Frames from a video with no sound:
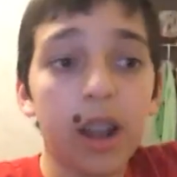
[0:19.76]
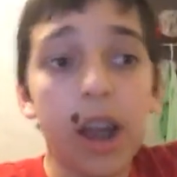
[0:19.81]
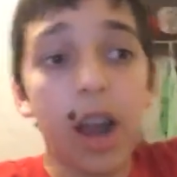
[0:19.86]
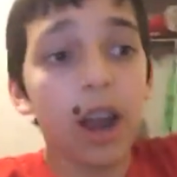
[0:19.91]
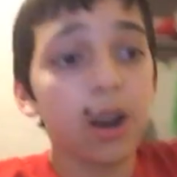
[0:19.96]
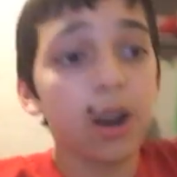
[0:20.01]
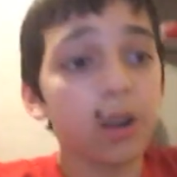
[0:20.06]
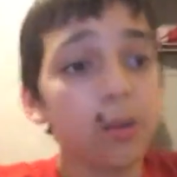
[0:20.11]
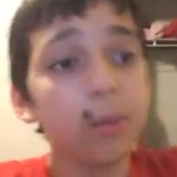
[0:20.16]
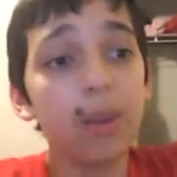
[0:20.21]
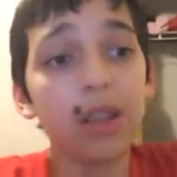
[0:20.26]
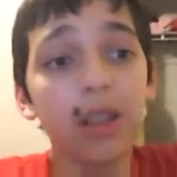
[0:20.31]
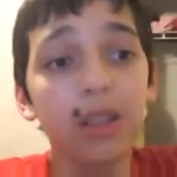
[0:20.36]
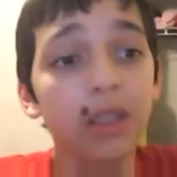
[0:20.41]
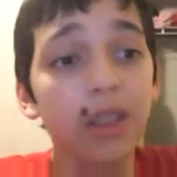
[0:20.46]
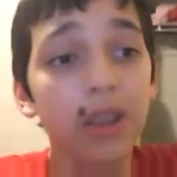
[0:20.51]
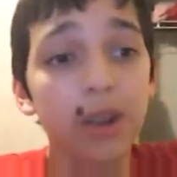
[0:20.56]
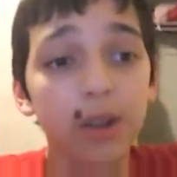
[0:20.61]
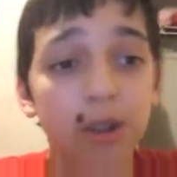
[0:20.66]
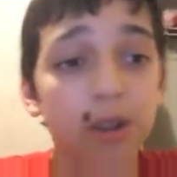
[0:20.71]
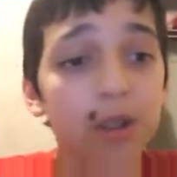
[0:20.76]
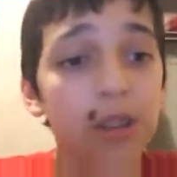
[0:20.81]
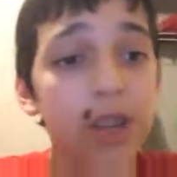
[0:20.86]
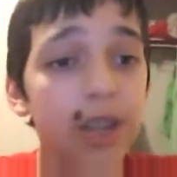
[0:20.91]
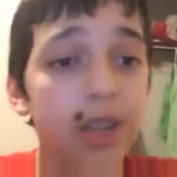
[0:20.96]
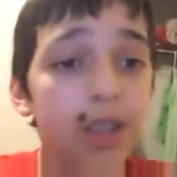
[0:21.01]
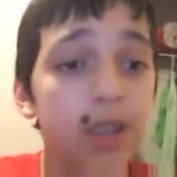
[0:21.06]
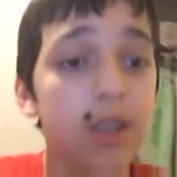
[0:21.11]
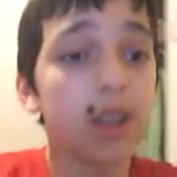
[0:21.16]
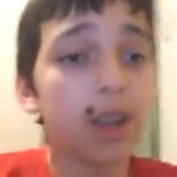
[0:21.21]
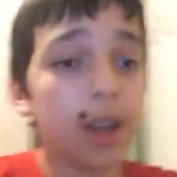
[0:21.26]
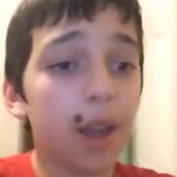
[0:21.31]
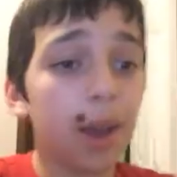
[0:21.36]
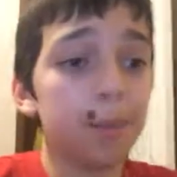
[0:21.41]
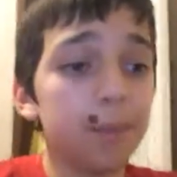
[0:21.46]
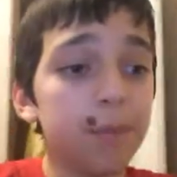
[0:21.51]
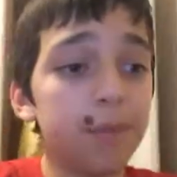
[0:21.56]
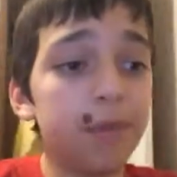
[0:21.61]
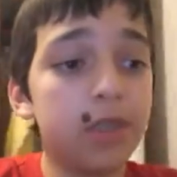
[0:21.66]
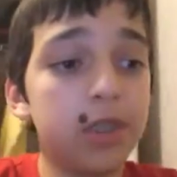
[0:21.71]
I don't mean literally.
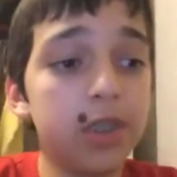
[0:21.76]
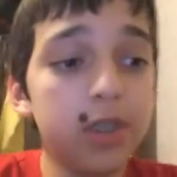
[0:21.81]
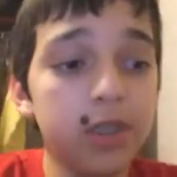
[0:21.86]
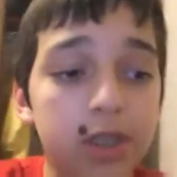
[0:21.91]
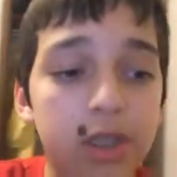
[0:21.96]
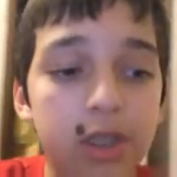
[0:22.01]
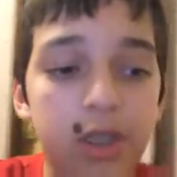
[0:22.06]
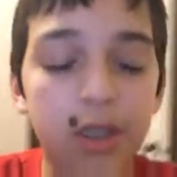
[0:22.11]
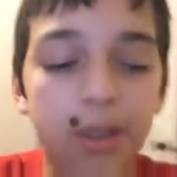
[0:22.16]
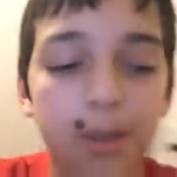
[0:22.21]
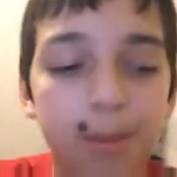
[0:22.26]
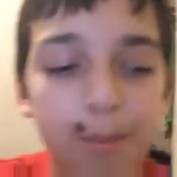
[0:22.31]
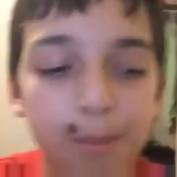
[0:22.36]
I'm just